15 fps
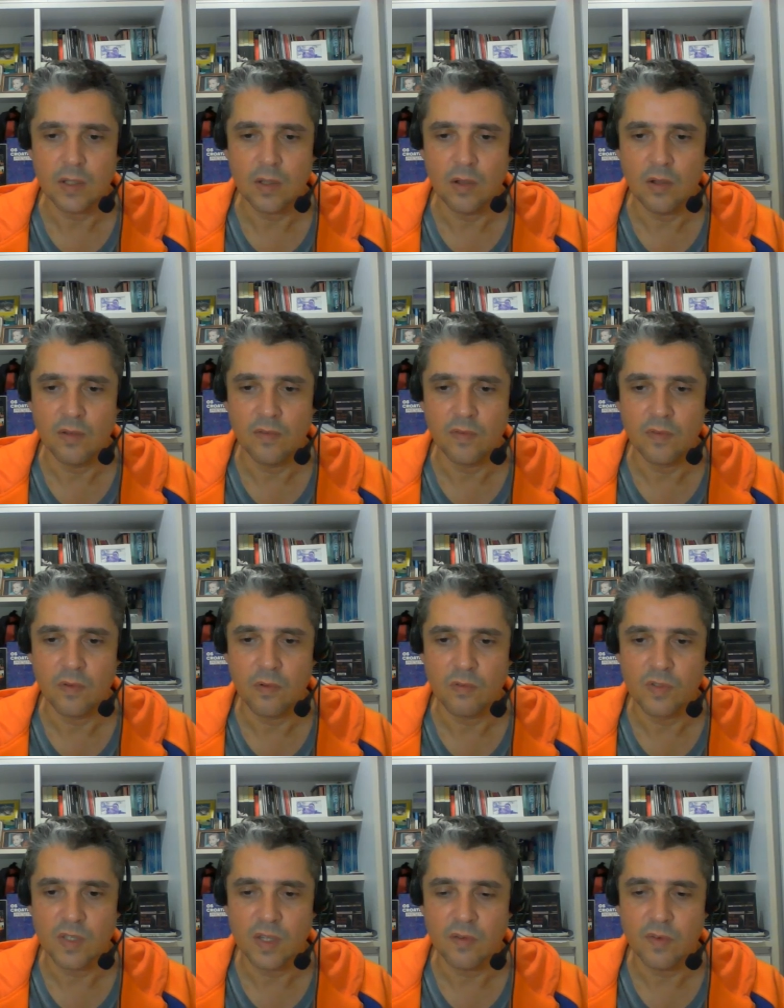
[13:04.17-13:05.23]
of
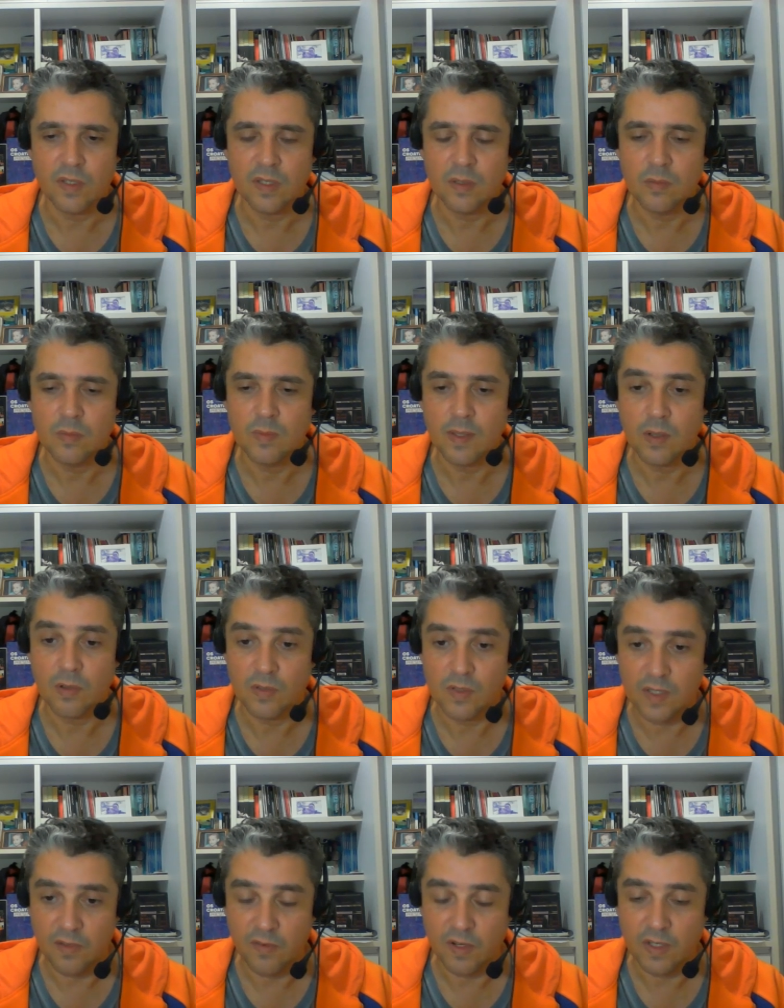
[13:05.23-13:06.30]
conservatism,
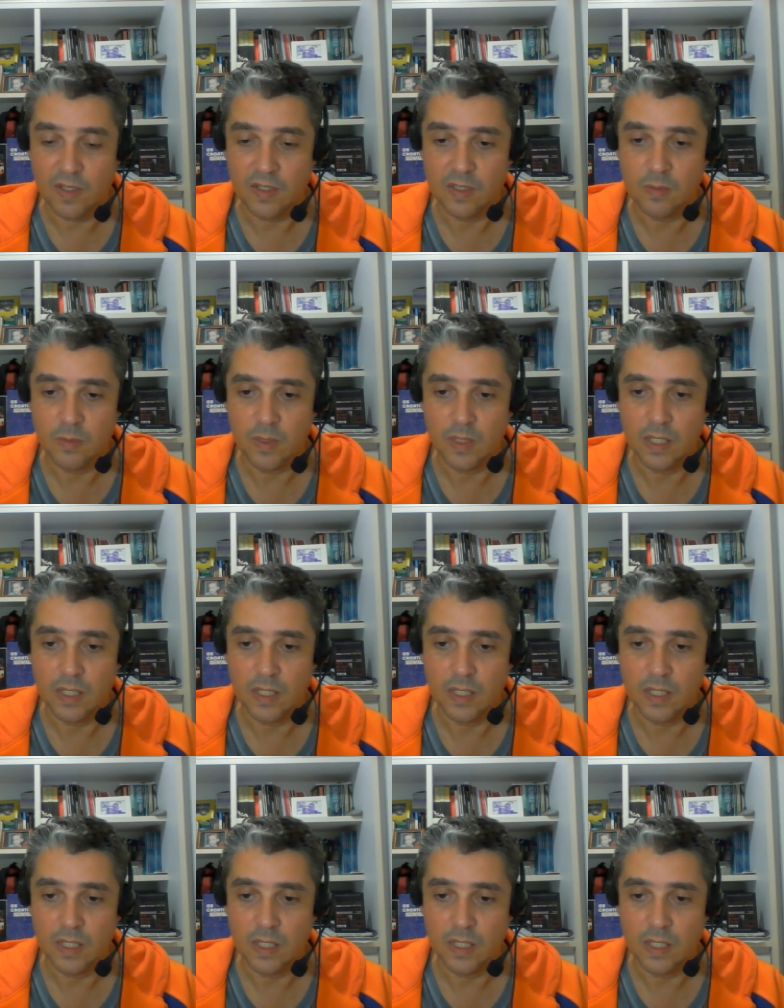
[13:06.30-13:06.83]
conservatism,